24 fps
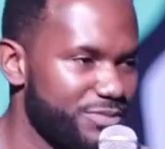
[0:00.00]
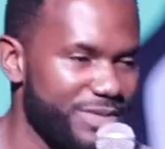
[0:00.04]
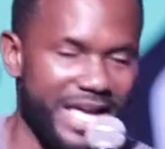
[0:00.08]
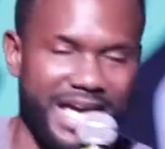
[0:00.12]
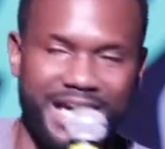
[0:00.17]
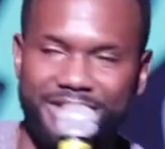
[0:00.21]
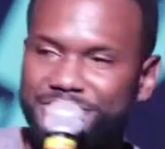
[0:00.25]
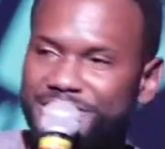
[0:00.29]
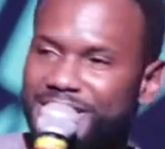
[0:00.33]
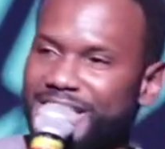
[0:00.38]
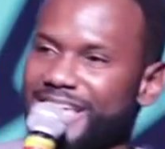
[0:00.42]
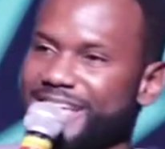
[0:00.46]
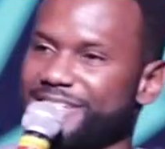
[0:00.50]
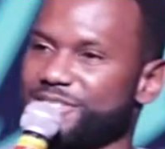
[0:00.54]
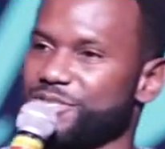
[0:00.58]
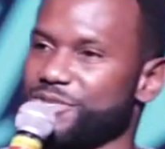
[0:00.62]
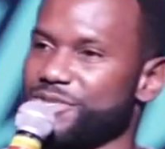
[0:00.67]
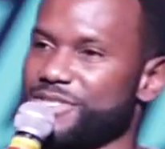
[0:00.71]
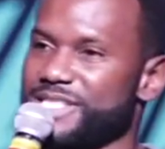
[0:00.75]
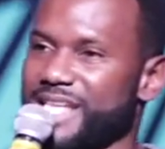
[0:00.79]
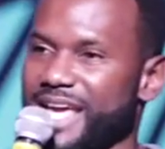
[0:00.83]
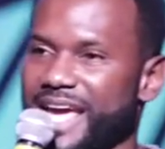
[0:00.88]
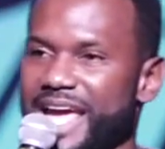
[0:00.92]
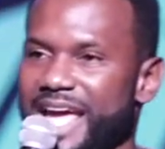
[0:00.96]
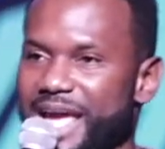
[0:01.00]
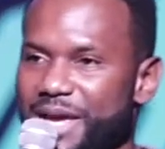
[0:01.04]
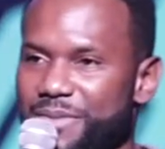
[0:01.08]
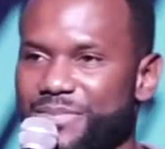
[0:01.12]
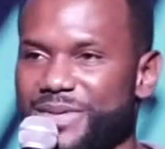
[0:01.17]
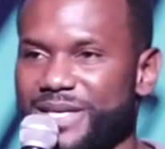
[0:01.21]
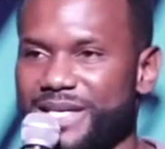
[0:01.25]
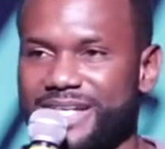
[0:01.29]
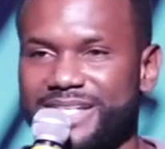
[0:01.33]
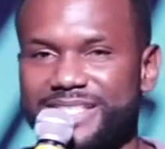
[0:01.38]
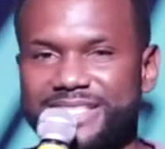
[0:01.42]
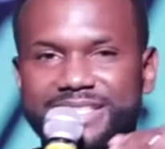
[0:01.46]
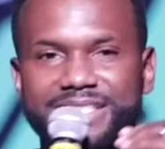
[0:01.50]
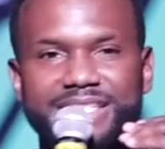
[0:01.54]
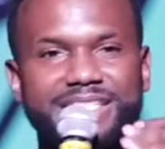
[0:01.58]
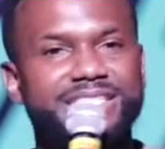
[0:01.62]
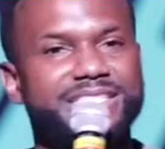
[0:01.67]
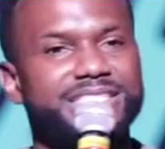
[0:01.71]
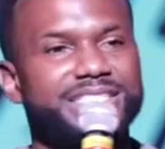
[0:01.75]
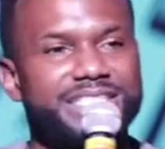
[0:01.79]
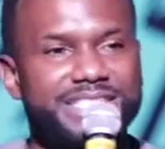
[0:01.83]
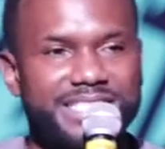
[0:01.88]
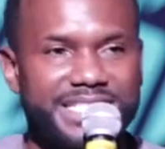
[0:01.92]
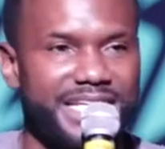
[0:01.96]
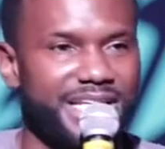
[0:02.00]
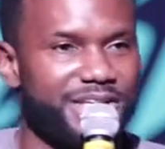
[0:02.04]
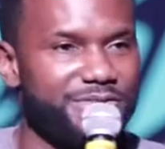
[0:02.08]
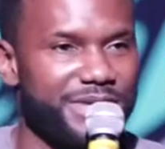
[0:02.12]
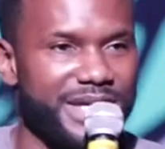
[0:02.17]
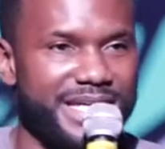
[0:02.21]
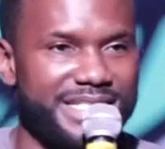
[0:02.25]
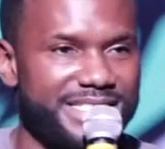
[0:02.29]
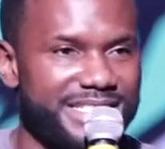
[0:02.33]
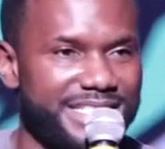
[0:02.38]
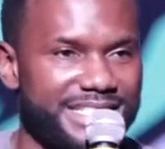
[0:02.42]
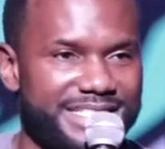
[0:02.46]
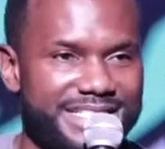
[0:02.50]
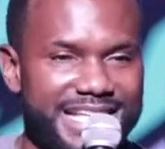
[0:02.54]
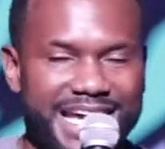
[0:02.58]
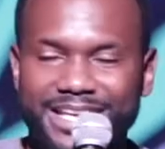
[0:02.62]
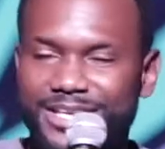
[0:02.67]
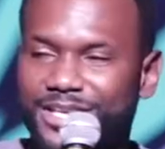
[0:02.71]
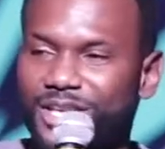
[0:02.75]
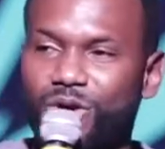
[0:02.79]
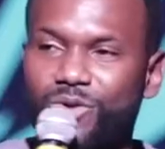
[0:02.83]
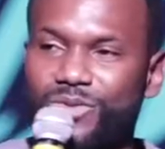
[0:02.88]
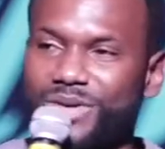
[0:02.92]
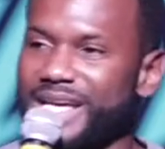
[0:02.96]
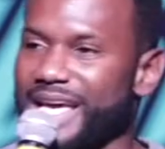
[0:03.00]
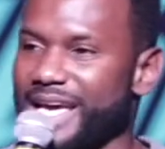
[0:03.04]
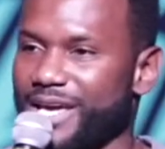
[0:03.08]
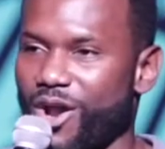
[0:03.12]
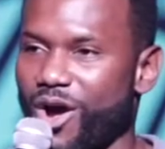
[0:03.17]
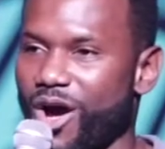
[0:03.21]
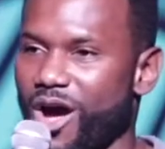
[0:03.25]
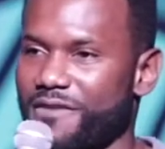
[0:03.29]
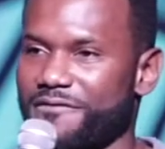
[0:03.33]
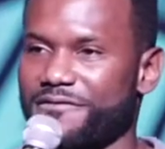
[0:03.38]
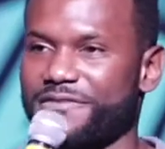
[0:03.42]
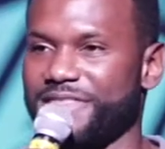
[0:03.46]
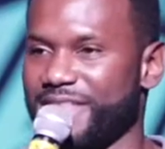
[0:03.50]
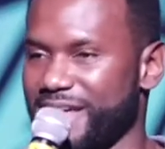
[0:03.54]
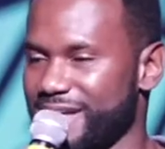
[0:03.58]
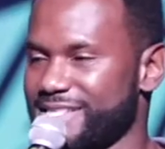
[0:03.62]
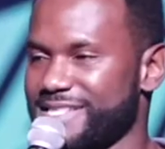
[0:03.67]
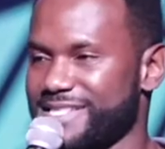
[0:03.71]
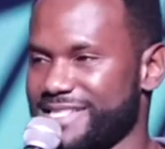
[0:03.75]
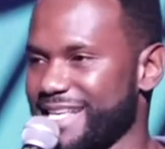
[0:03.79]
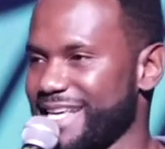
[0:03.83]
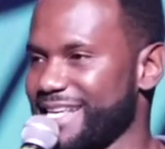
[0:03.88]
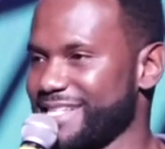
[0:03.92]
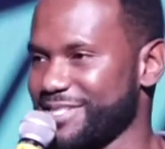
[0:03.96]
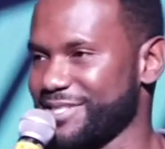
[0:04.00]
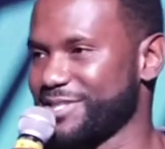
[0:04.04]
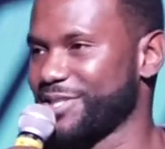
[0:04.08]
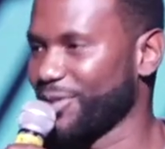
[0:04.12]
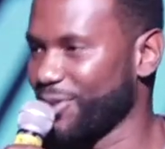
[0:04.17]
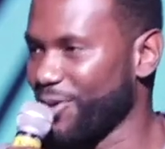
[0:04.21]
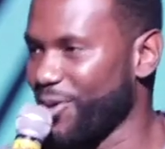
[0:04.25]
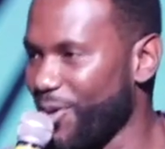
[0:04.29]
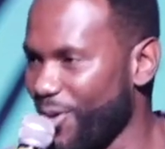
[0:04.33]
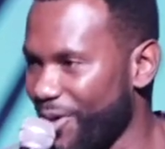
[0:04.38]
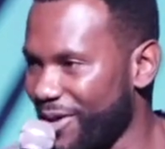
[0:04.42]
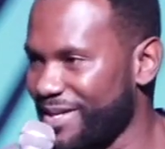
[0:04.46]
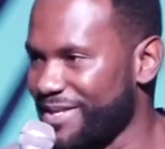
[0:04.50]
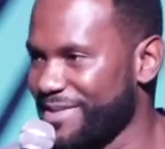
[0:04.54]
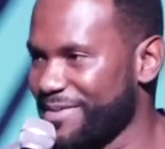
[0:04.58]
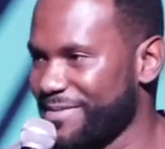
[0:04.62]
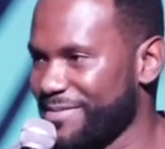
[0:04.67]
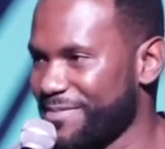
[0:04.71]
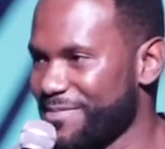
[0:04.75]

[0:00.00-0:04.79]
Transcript: We have to entertain because this is a generation that don't get off, thus says the Lord.